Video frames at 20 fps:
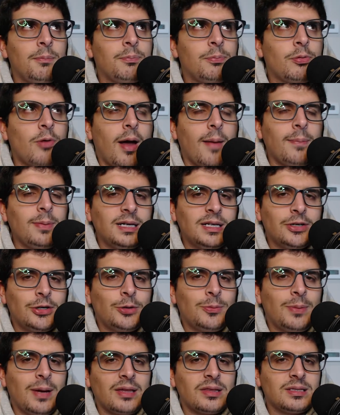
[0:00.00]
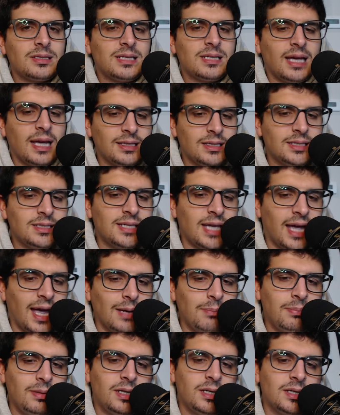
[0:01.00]
probably going to go back to
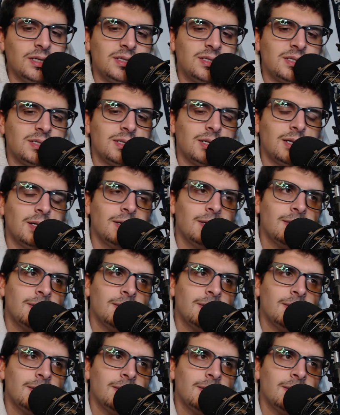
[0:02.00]
10 because